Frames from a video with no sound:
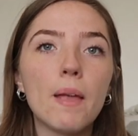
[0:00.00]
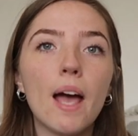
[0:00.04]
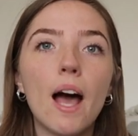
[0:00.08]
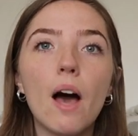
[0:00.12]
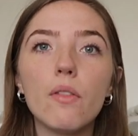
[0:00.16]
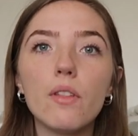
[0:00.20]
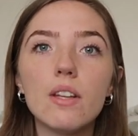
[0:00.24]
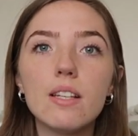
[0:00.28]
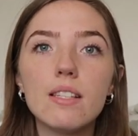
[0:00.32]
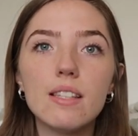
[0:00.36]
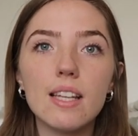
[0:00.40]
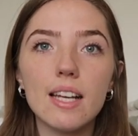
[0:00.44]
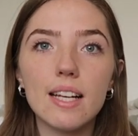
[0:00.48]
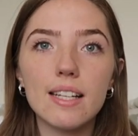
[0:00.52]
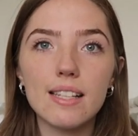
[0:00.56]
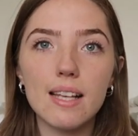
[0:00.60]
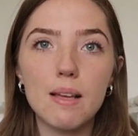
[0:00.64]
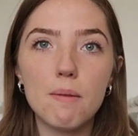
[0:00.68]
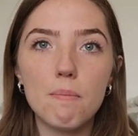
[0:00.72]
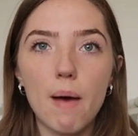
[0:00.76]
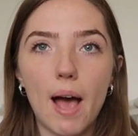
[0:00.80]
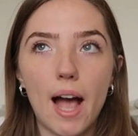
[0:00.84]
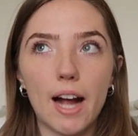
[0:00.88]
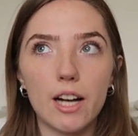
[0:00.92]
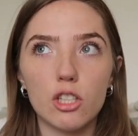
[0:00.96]
how these things
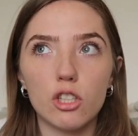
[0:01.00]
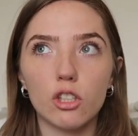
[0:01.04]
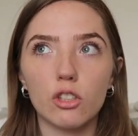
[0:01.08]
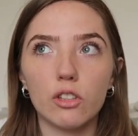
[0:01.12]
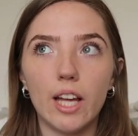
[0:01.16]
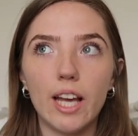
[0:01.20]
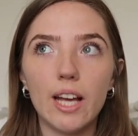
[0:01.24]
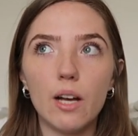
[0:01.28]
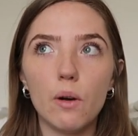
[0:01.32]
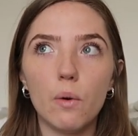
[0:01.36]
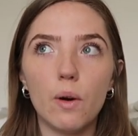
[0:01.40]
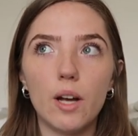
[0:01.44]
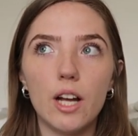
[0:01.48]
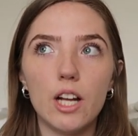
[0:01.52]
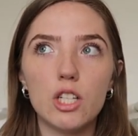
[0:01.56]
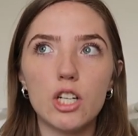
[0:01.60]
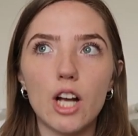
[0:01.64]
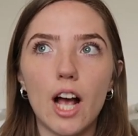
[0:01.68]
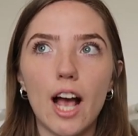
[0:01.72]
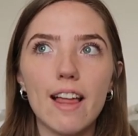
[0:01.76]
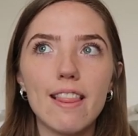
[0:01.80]
impact your language,